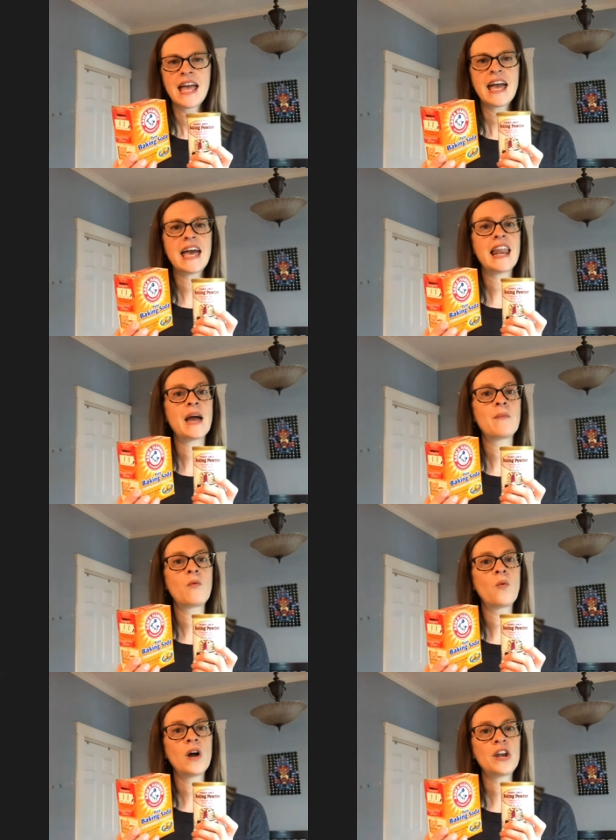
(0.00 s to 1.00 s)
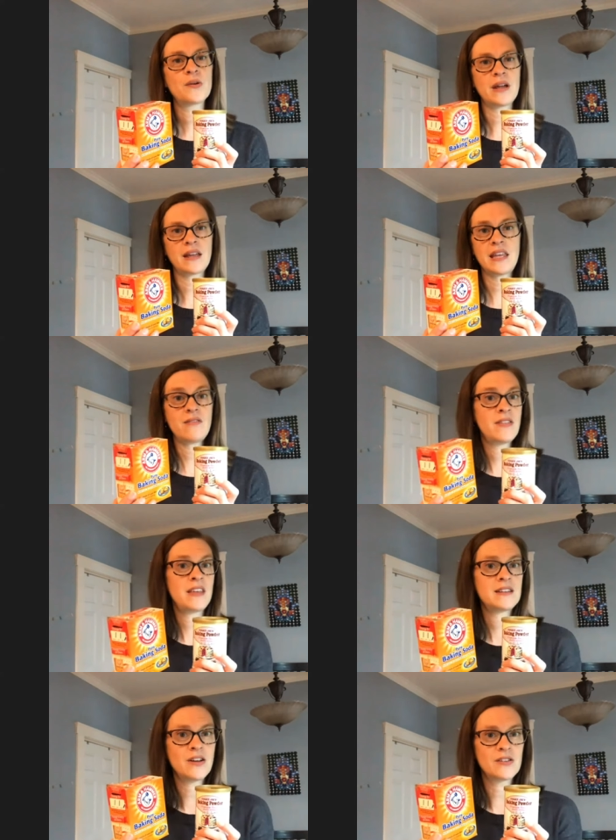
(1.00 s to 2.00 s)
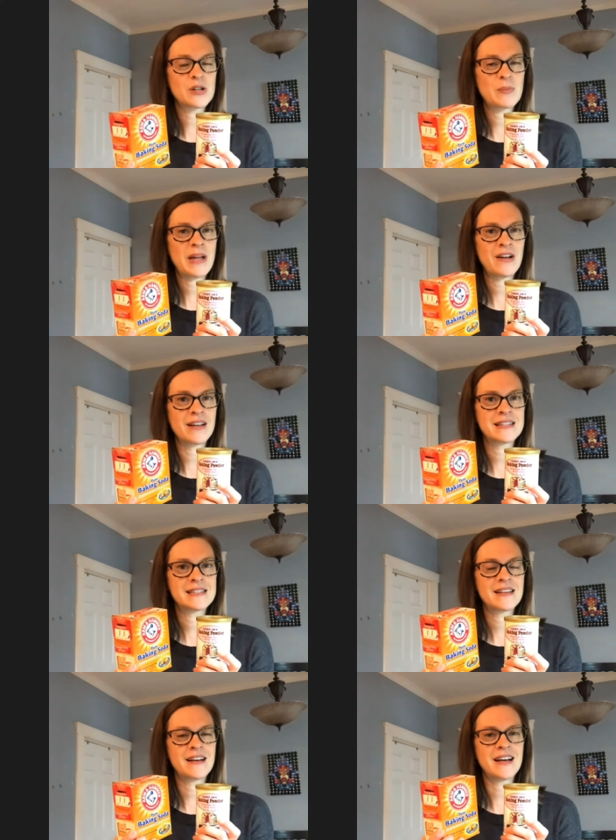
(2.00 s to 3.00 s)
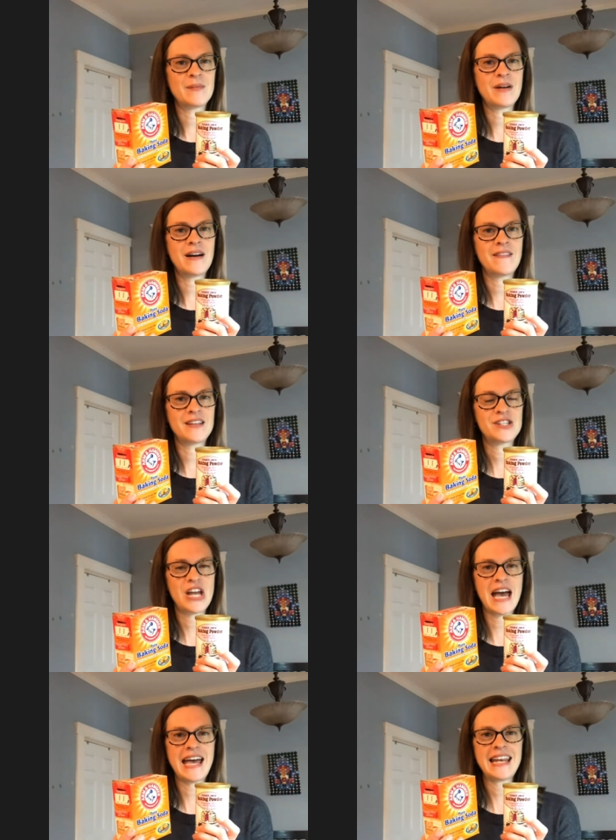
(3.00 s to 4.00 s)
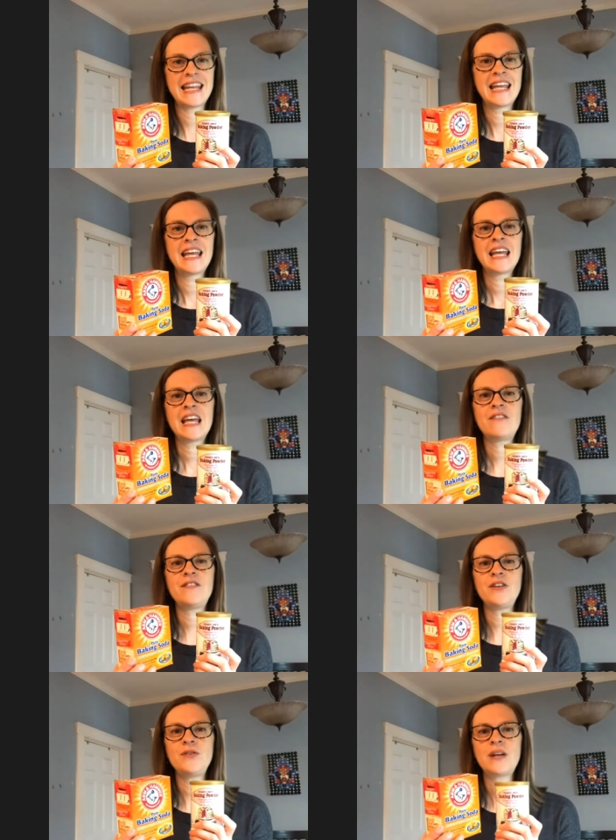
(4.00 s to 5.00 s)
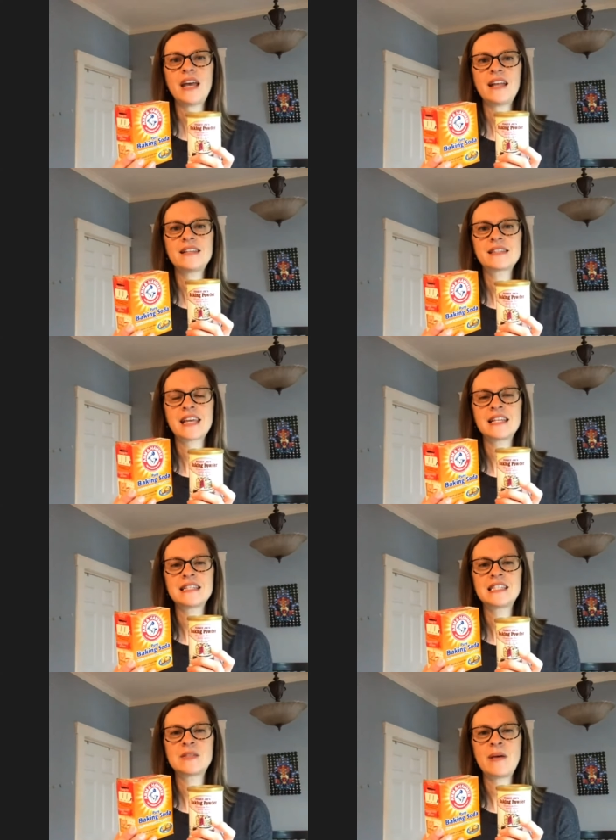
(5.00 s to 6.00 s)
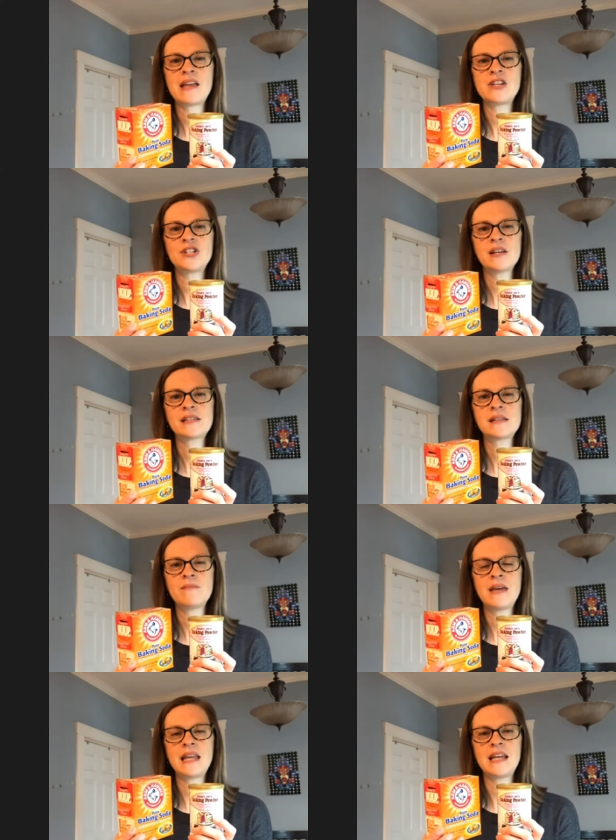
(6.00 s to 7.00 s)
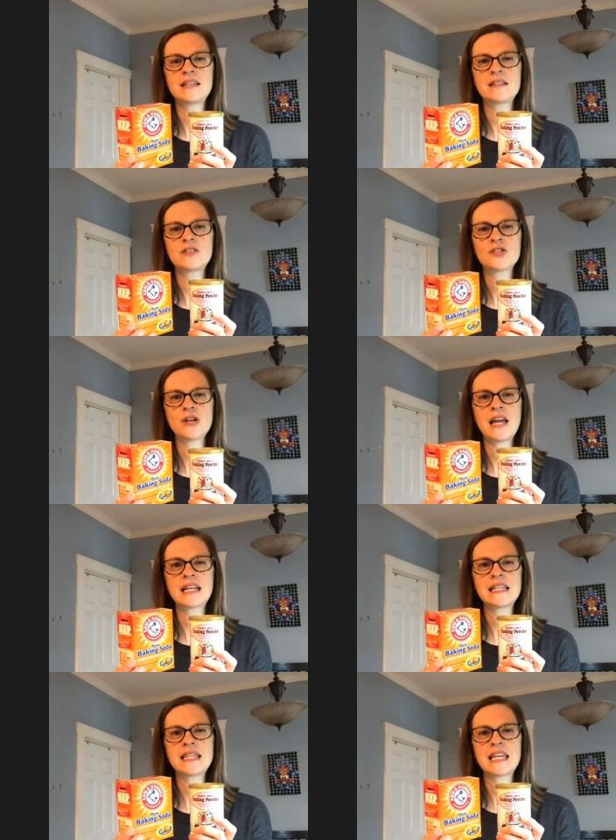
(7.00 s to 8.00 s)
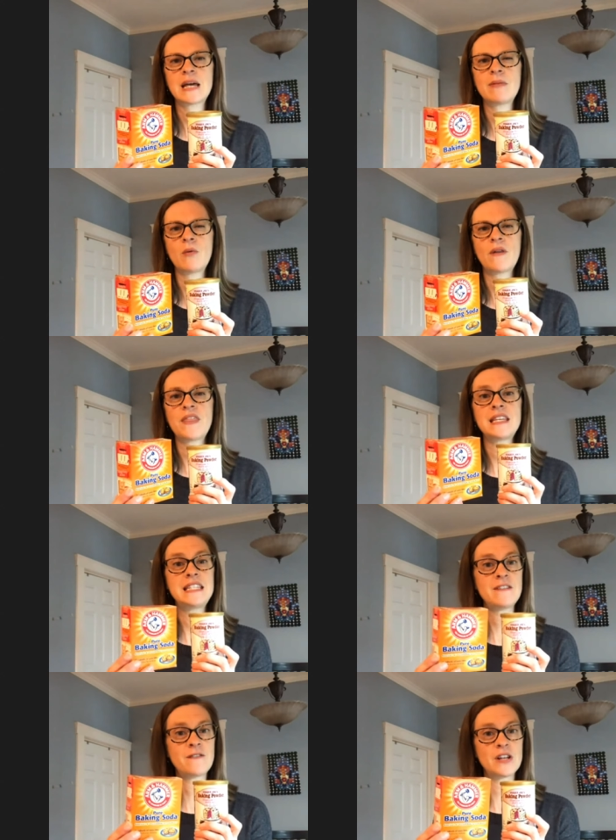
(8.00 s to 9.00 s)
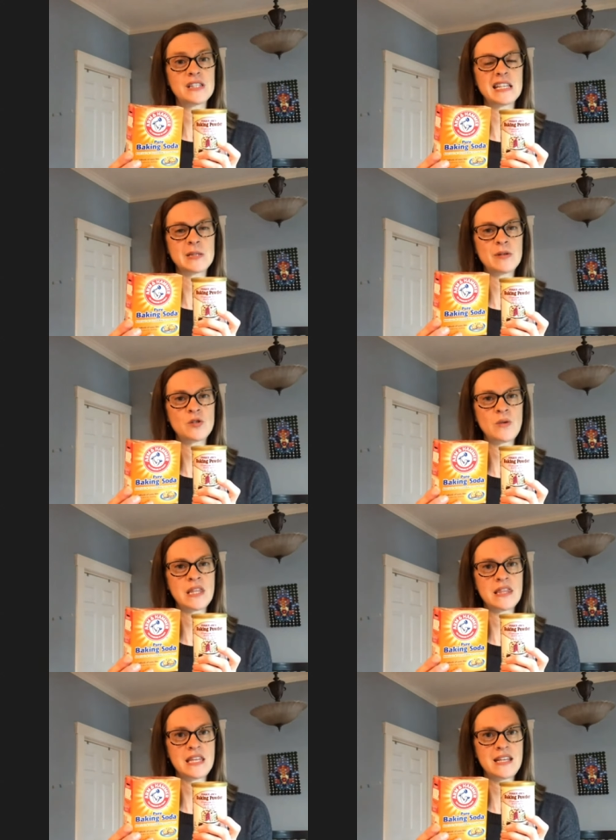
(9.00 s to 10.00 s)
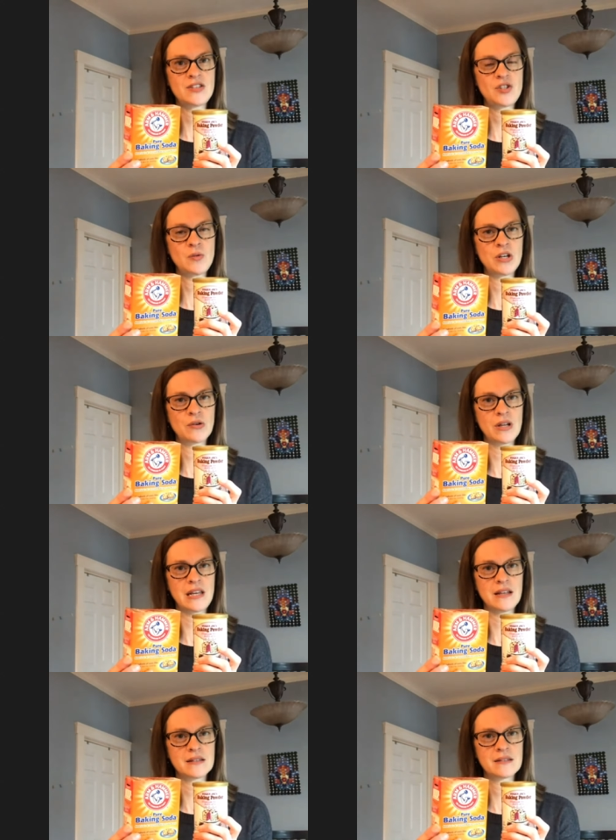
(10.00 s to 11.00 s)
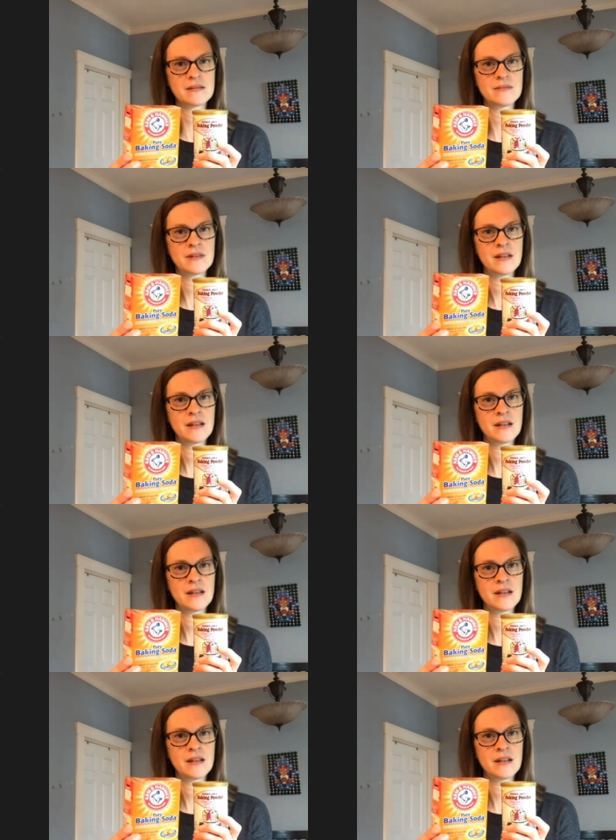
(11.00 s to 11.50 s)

And I'm wondering, even the adults or parents um, on the chat, if you kids can spend just a minute trying to think about what the difference is between these two ingredients.